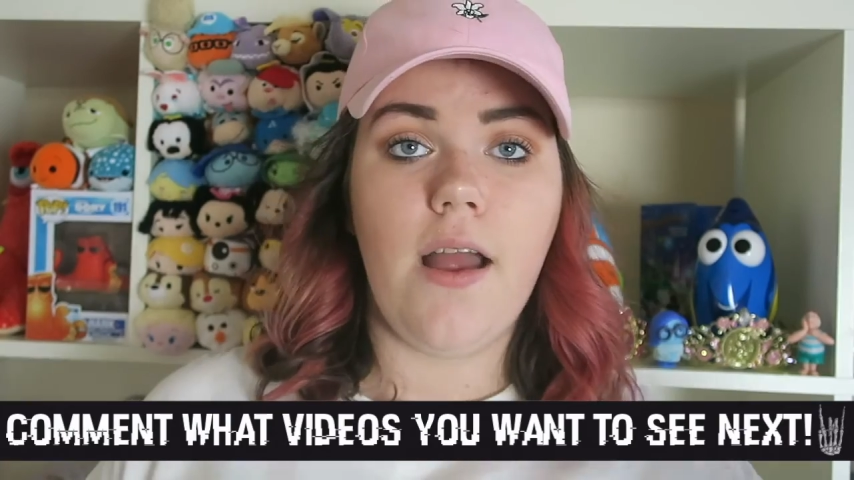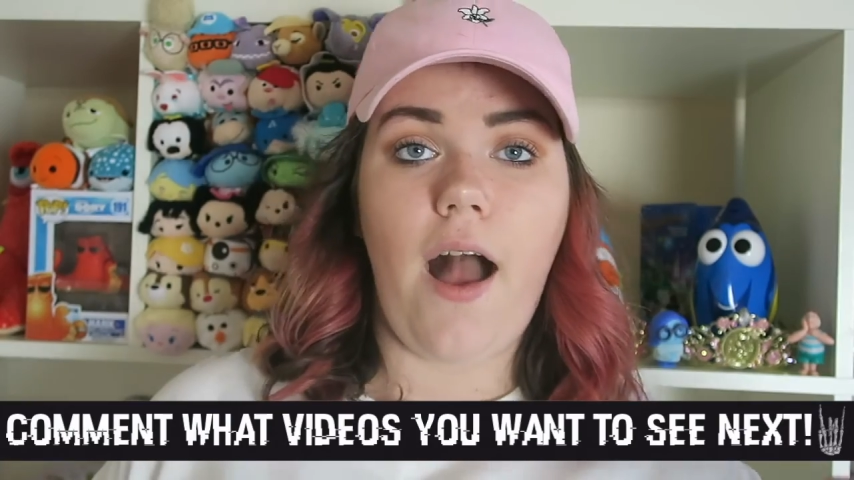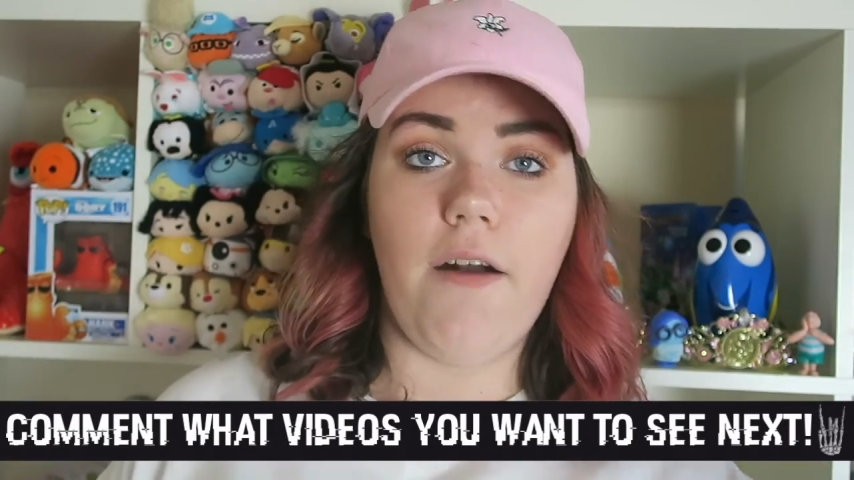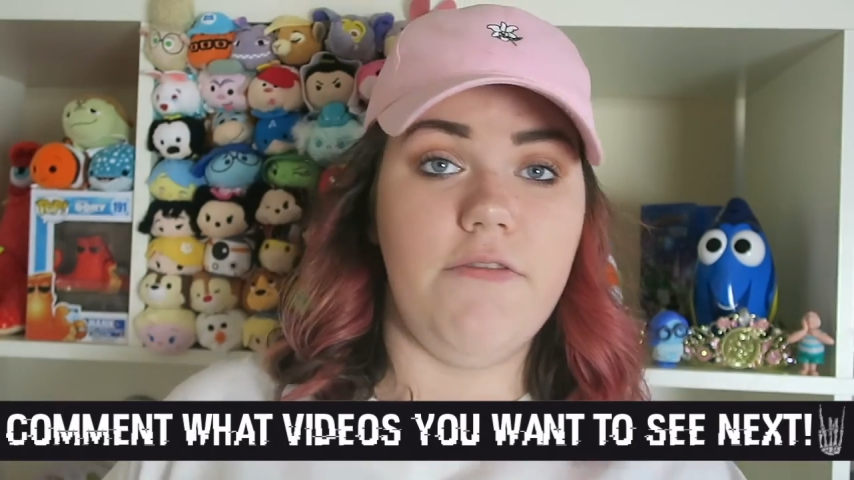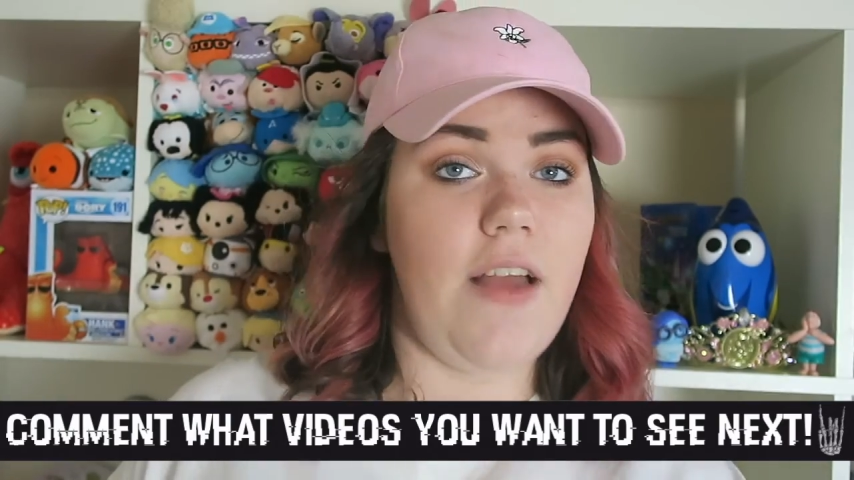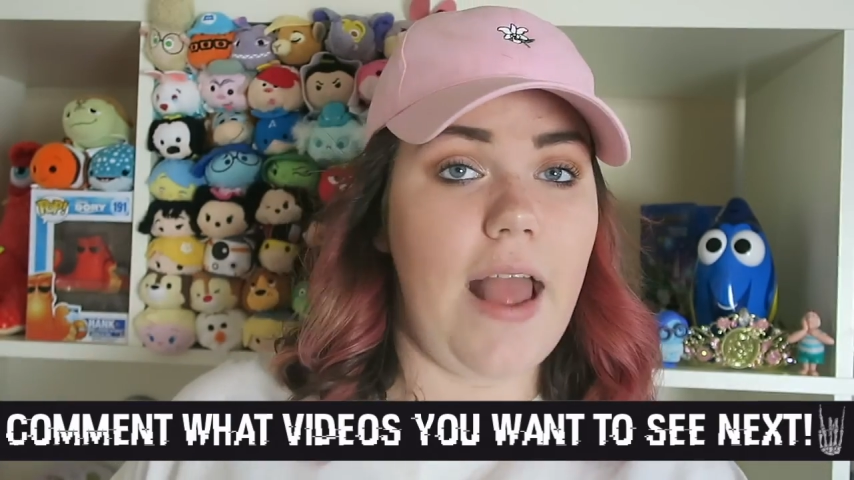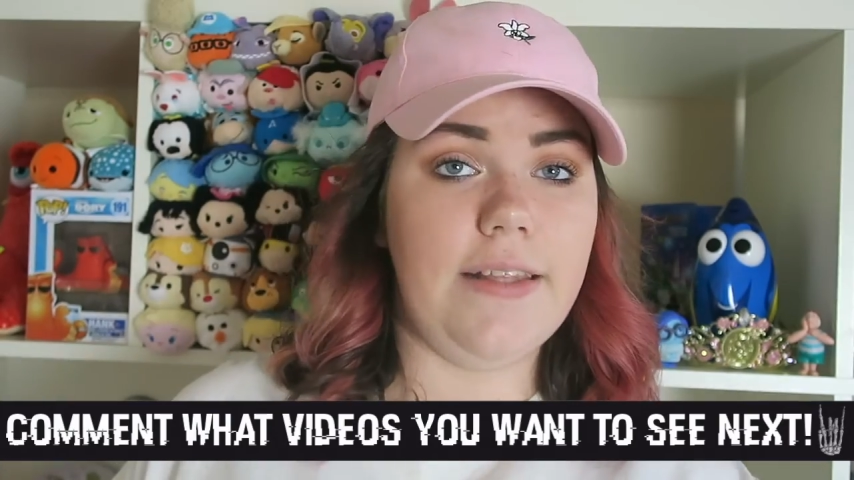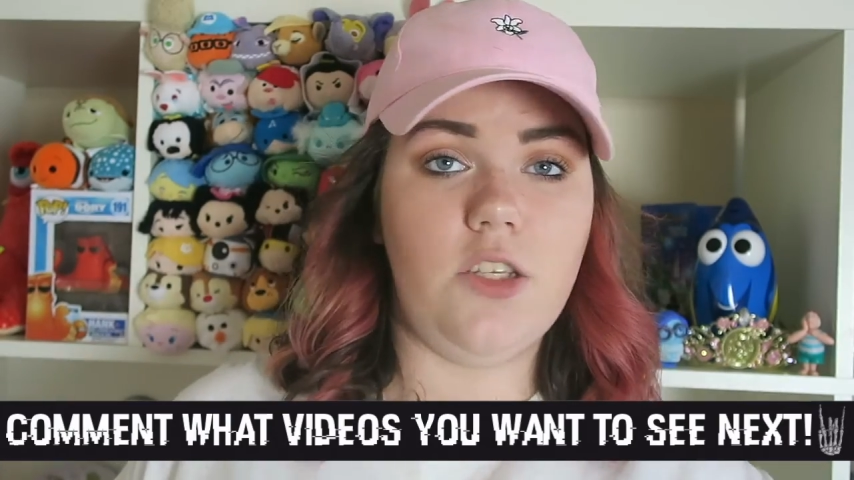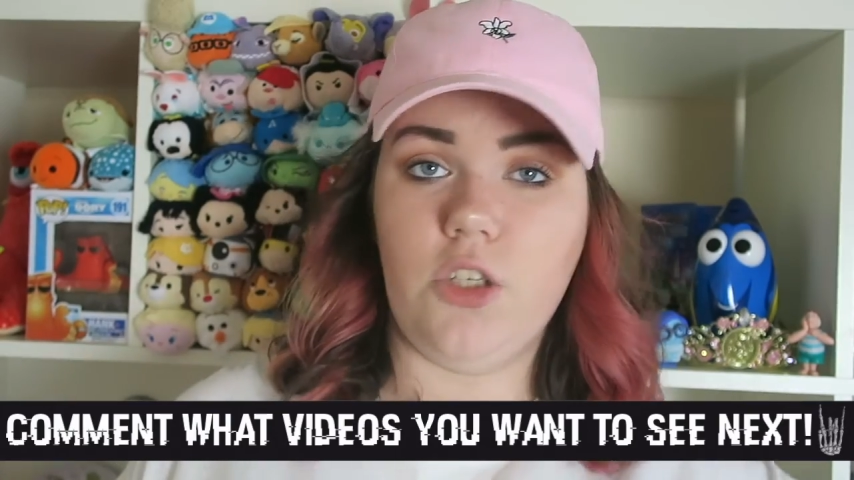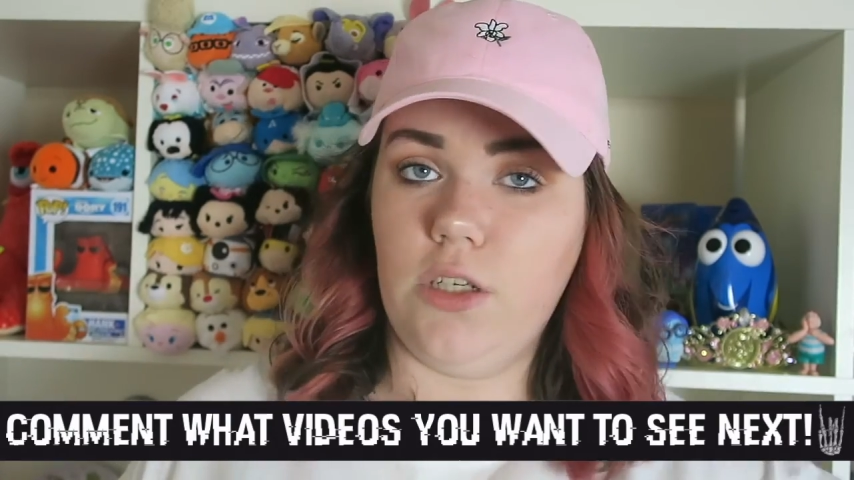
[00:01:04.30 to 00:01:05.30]

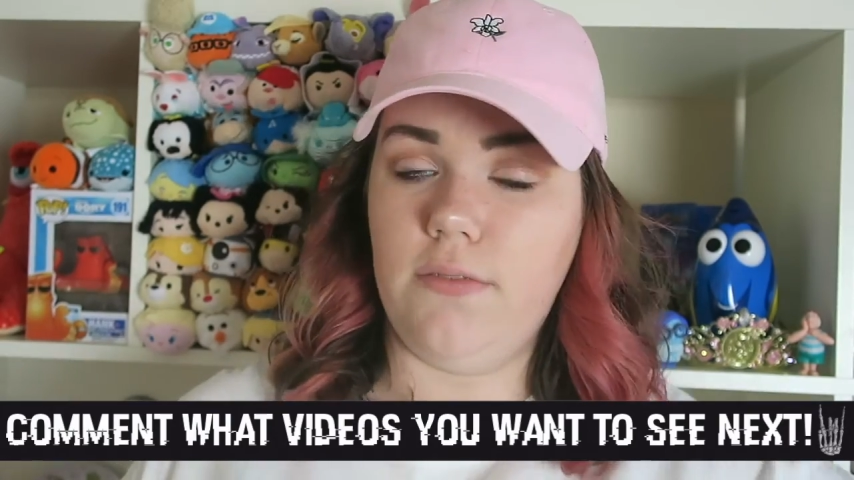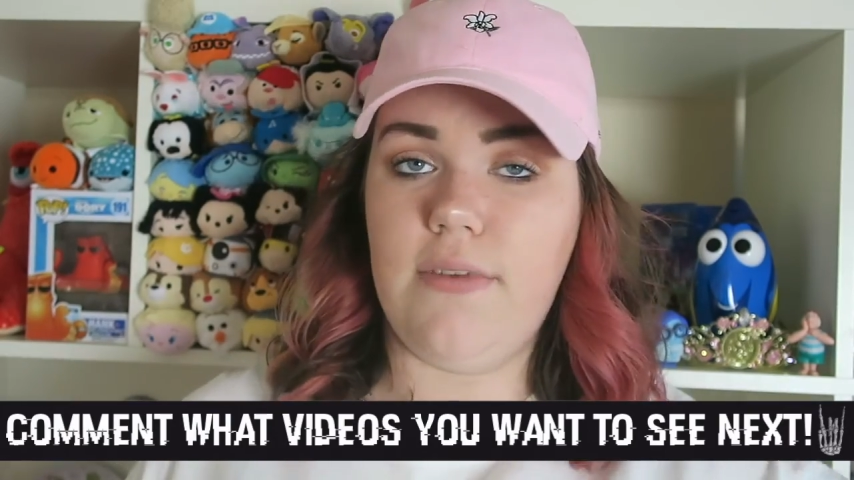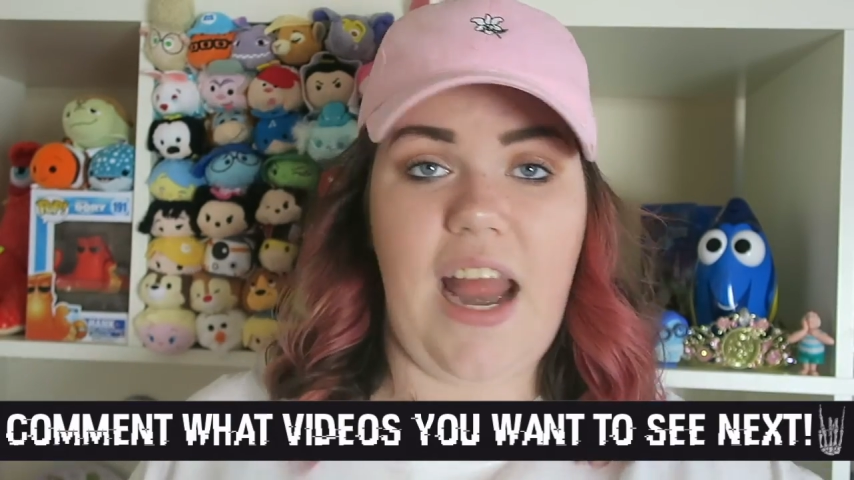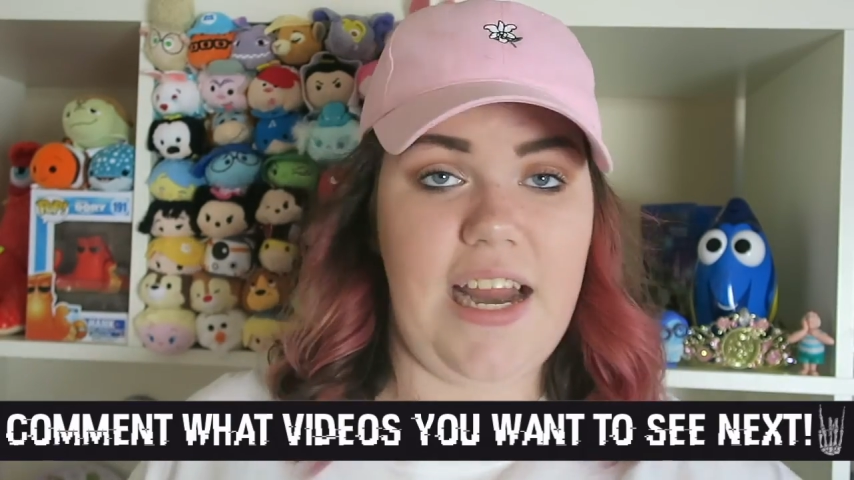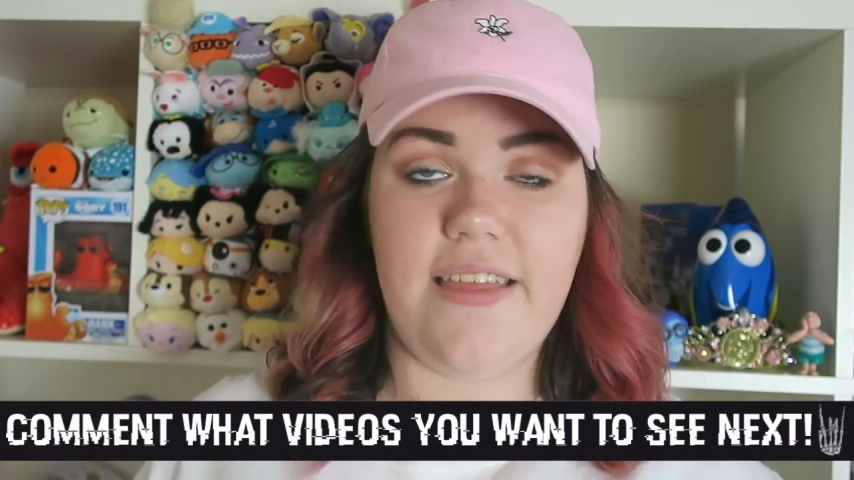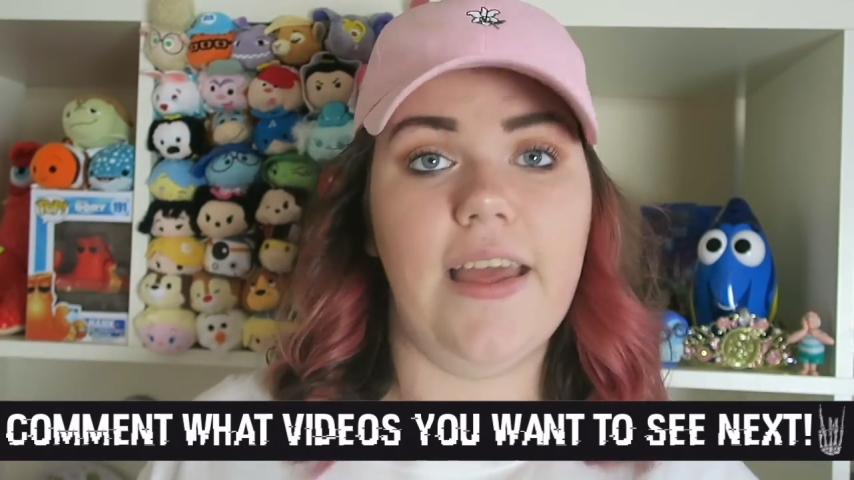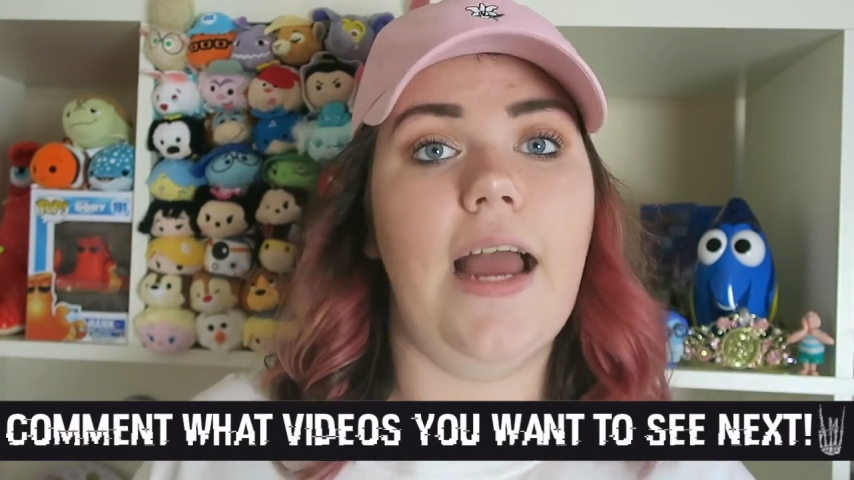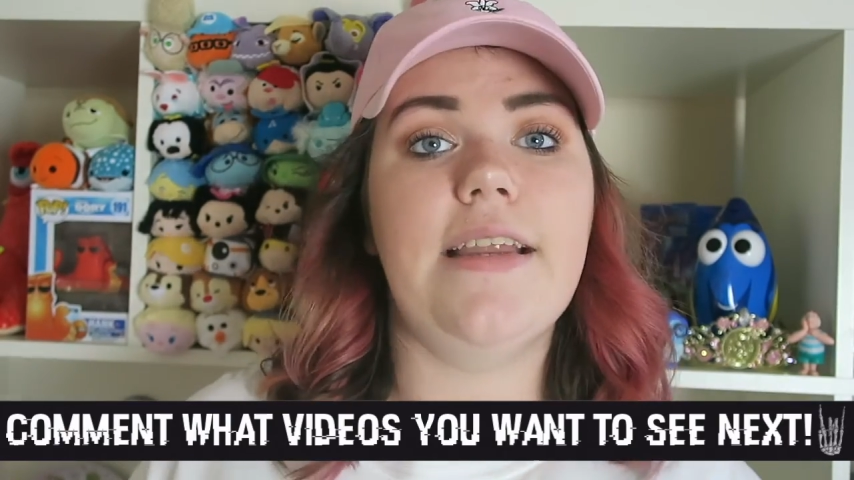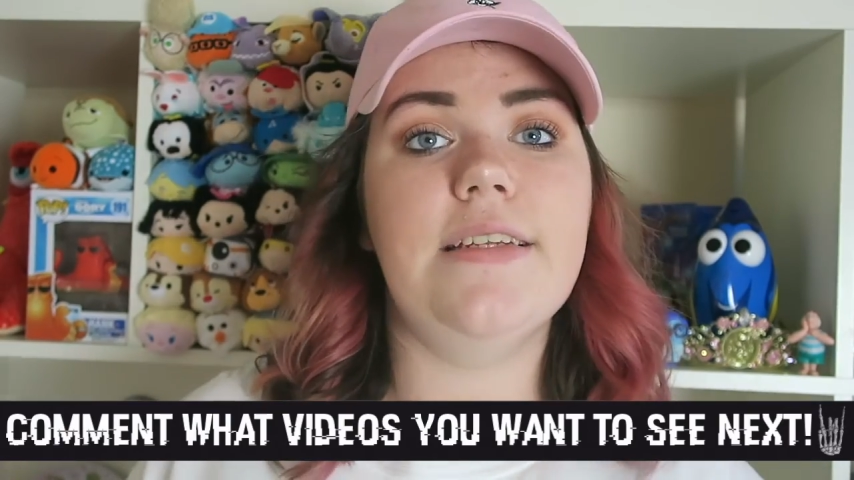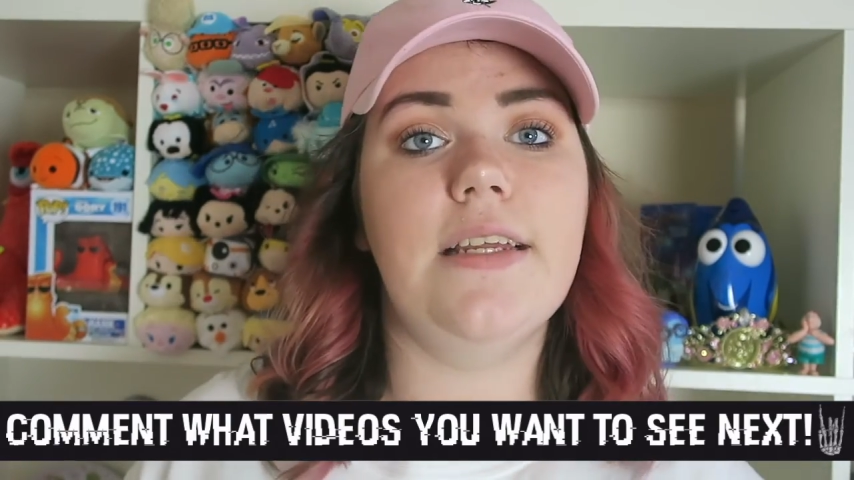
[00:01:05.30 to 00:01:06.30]
events or anything
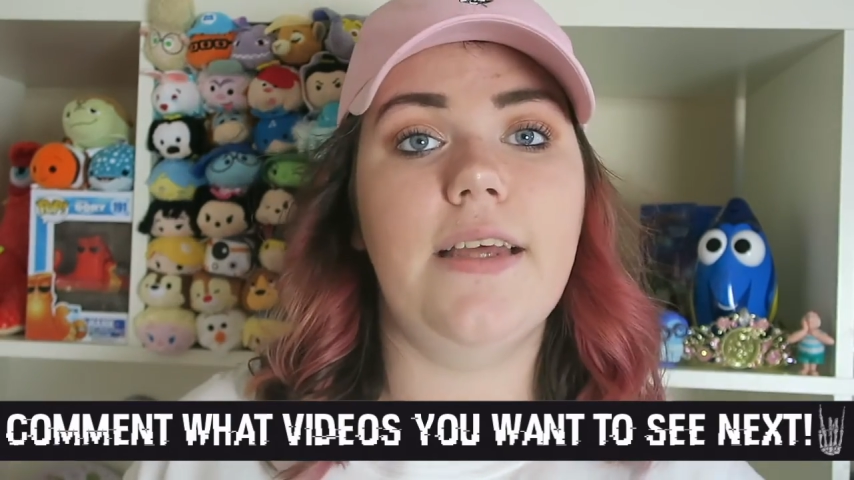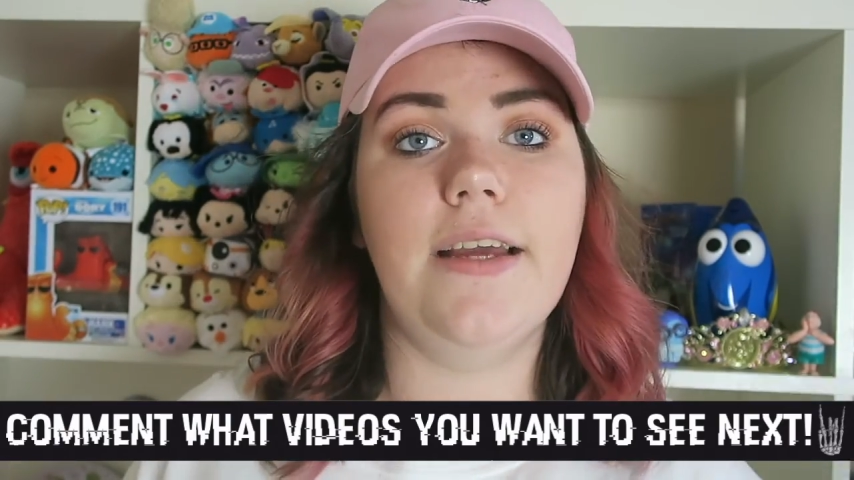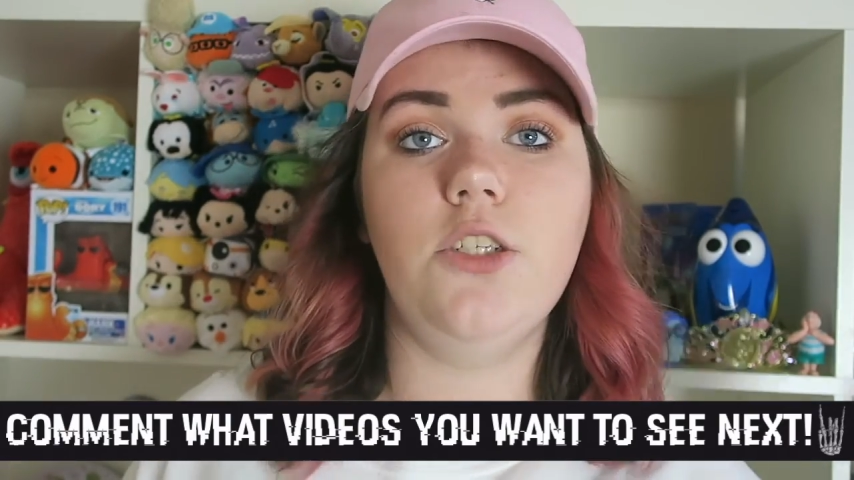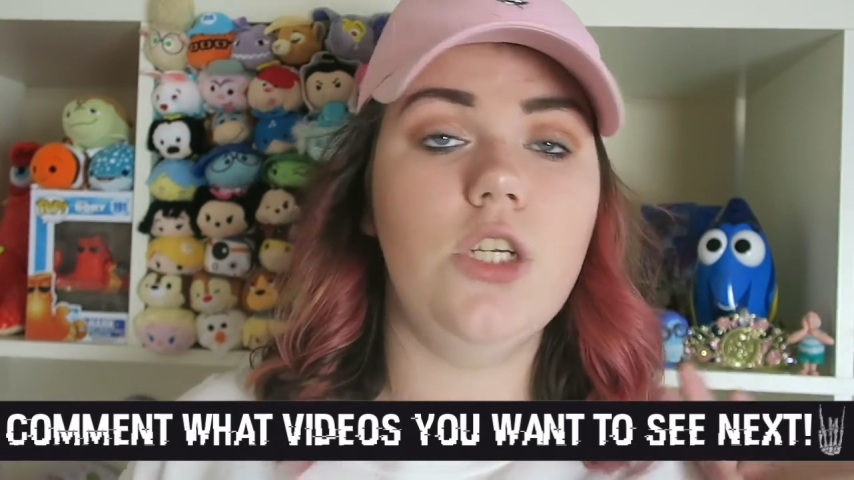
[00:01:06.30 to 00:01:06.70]
at Disneyland,